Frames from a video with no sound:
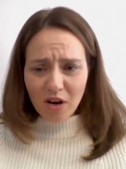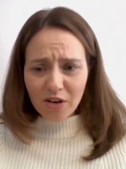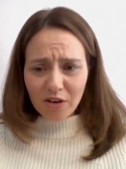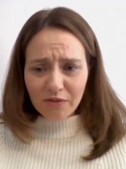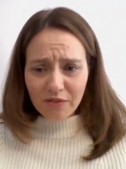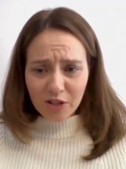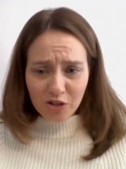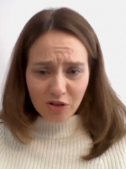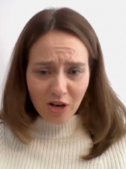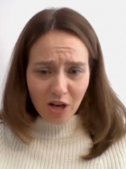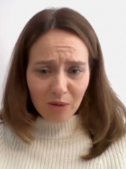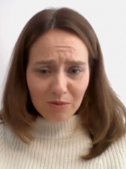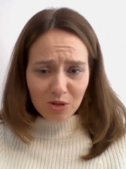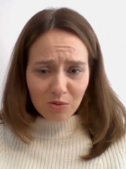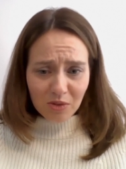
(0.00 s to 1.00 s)
water feature
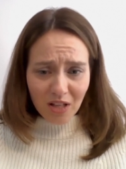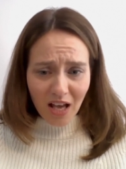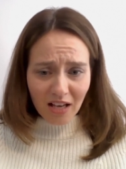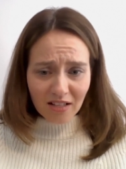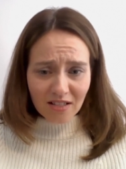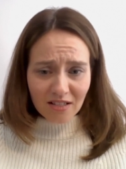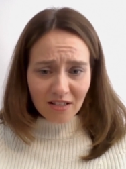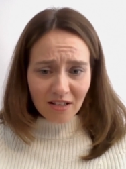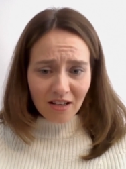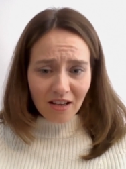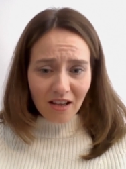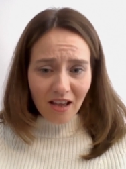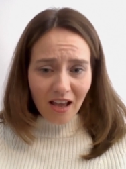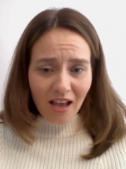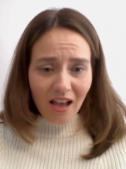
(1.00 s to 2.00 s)
helps you relax.
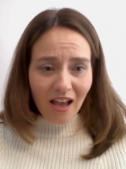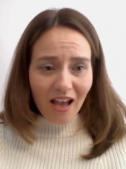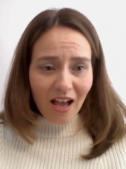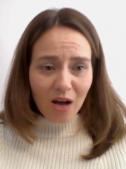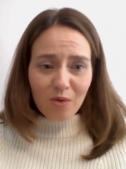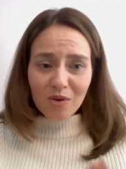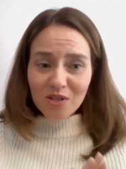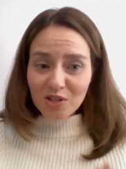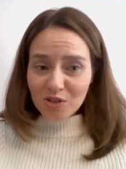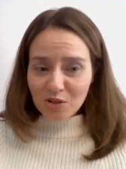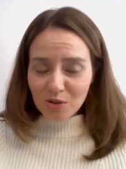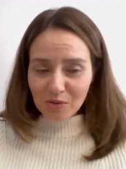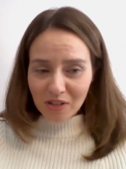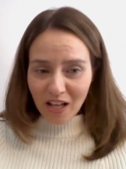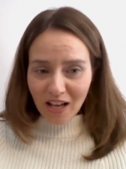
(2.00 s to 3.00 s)
How else do
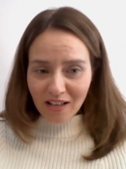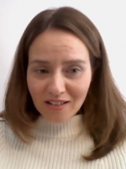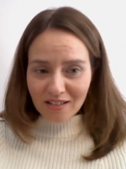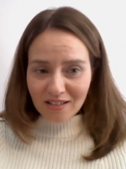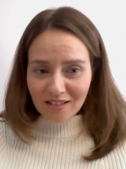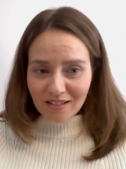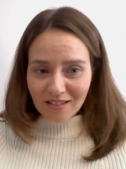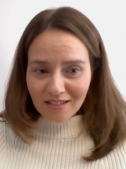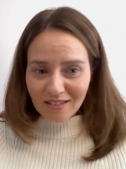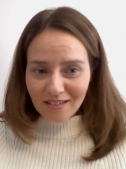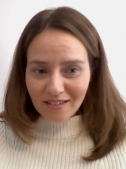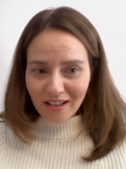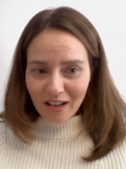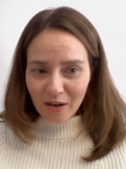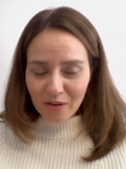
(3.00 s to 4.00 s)
you relax?
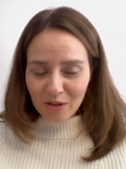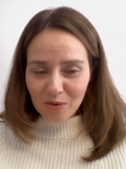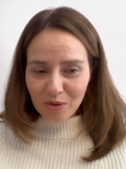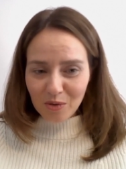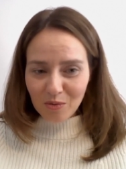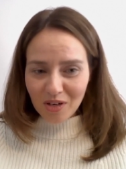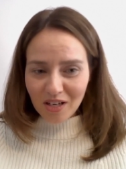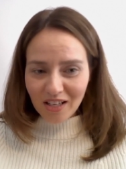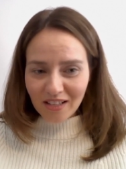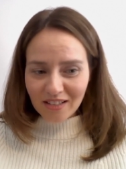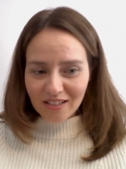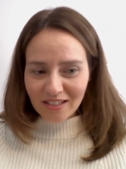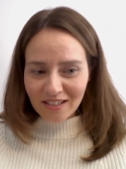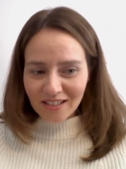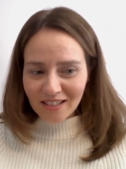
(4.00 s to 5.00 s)
How do you
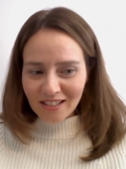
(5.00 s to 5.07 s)
unwind?